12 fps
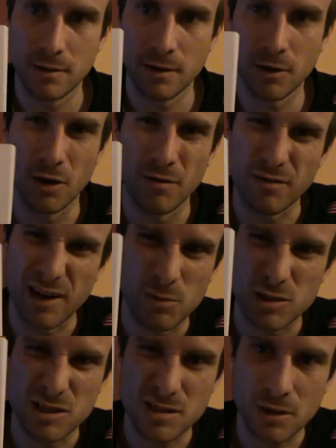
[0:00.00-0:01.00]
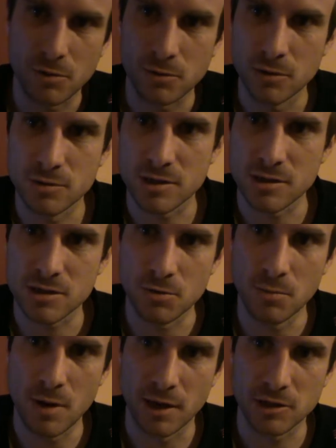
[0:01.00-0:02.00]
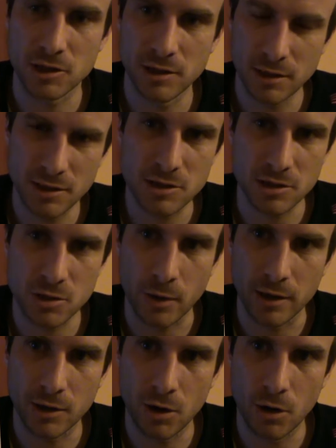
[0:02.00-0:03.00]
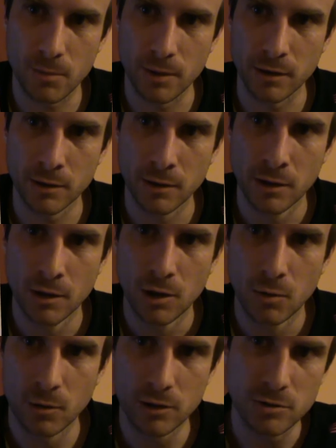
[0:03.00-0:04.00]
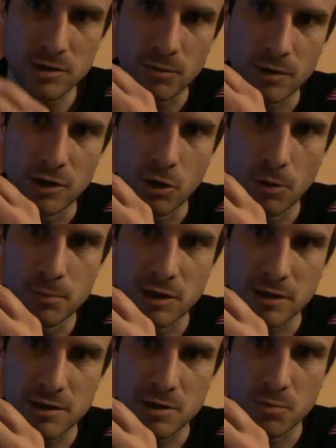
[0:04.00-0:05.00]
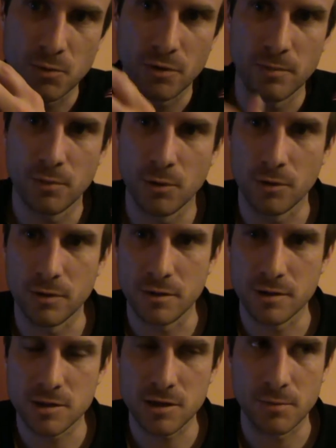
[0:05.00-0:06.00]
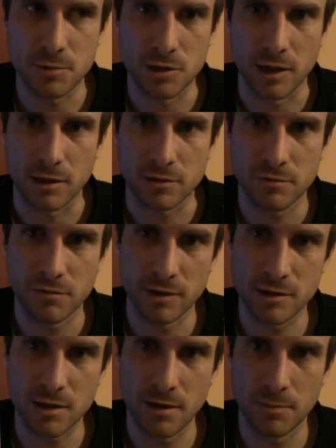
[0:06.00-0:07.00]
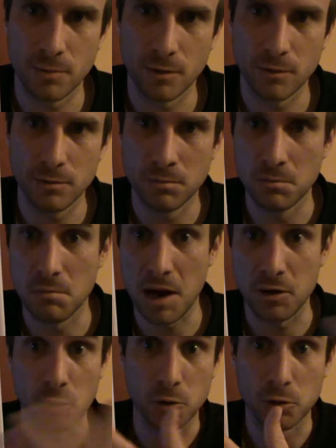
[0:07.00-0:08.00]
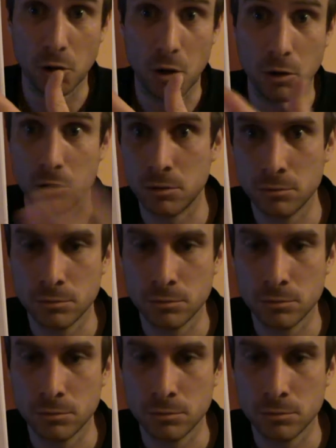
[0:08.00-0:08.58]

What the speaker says: In a lot of languages they don't use it so much. In English it's quite common. We'll use it when the object is more important than the subject. For example, man or dog.